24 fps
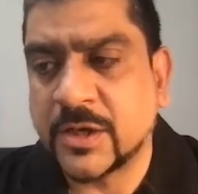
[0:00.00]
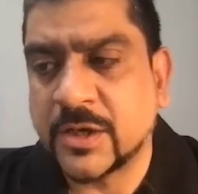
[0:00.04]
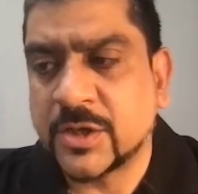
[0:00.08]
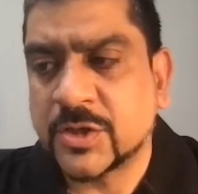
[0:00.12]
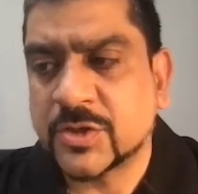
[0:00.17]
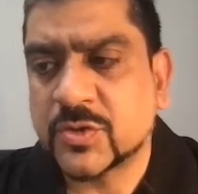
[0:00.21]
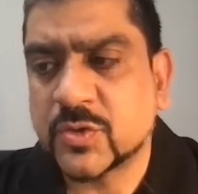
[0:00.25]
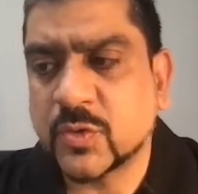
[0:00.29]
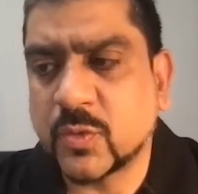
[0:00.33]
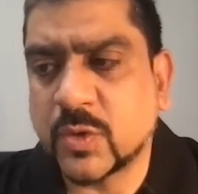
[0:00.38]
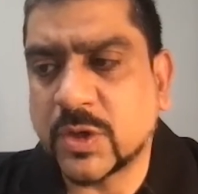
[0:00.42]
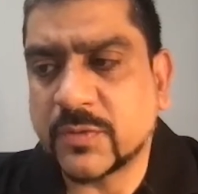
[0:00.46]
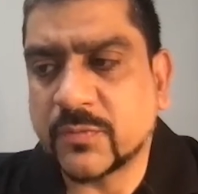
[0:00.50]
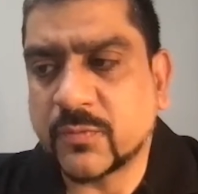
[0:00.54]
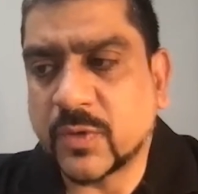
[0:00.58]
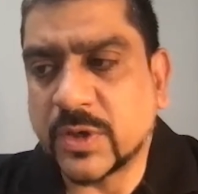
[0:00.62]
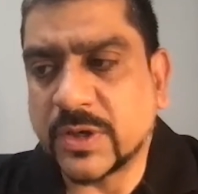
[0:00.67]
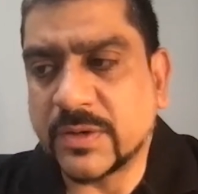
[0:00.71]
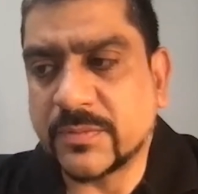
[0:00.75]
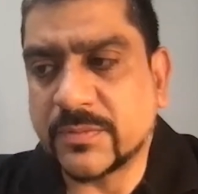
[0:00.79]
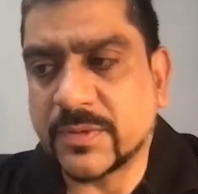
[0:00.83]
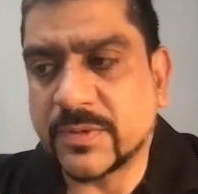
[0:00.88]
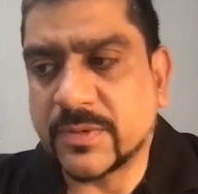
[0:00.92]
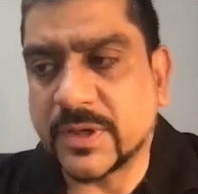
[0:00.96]
So what
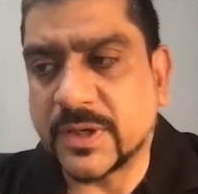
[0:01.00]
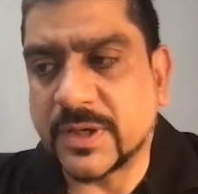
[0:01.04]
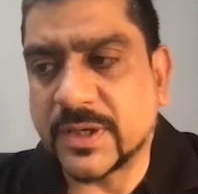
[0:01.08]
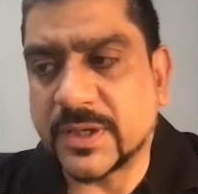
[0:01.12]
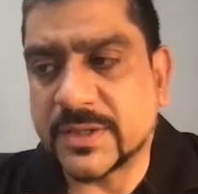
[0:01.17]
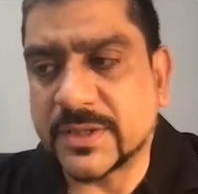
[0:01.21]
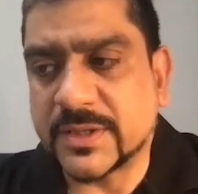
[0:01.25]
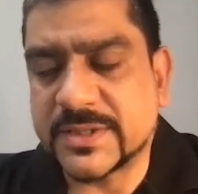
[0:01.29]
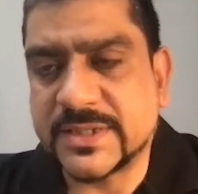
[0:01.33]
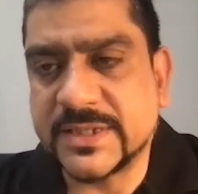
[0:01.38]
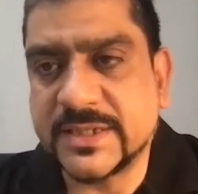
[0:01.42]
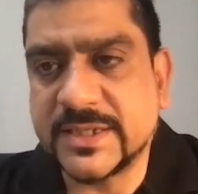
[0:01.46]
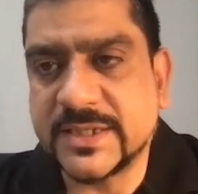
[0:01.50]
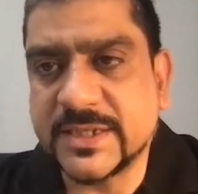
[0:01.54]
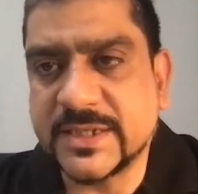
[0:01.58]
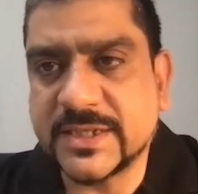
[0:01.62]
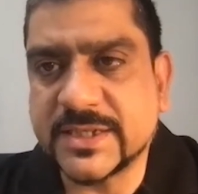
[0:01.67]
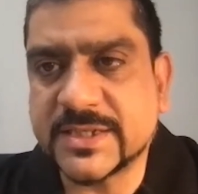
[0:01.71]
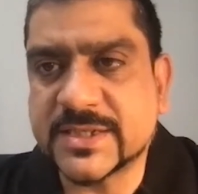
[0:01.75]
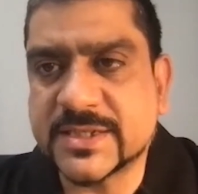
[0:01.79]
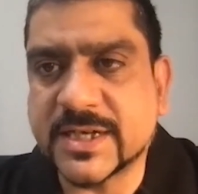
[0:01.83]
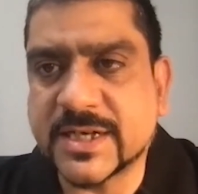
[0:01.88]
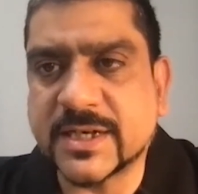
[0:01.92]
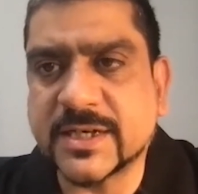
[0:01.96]
CDT
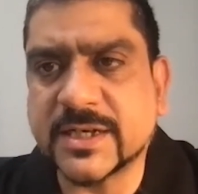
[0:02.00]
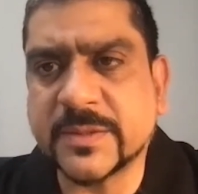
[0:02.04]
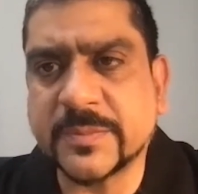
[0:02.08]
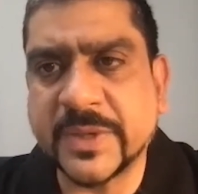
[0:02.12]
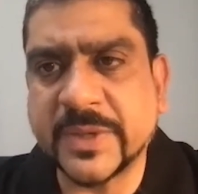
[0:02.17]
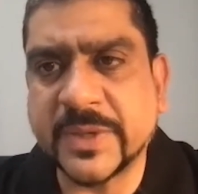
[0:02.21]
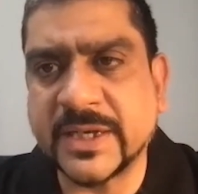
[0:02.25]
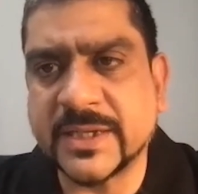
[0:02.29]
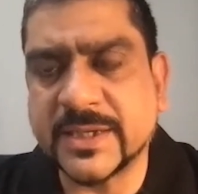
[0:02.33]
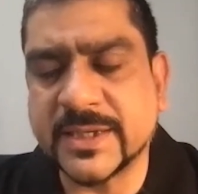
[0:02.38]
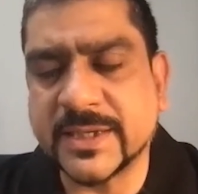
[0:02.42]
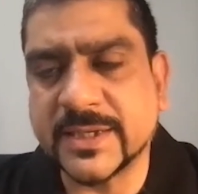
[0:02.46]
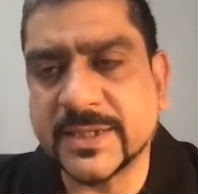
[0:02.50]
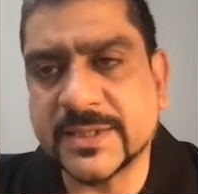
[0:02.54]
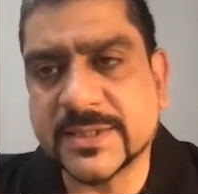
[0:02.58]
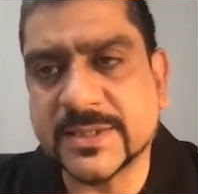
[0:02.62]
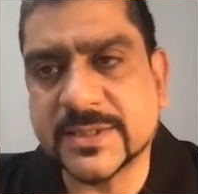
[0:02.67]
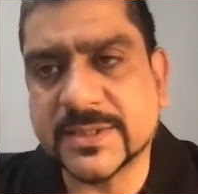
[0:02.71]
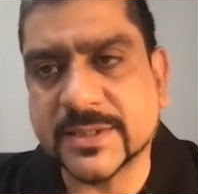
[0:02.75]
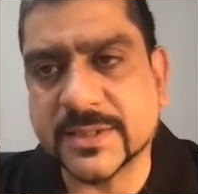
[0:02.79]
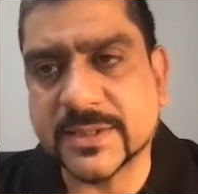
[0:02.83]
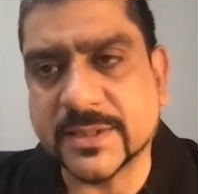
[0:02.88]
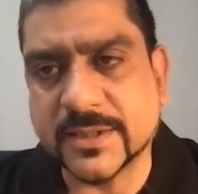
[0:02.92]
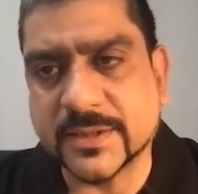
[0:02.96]
started many
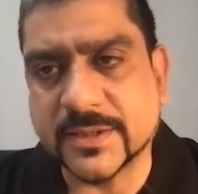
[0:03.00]
things.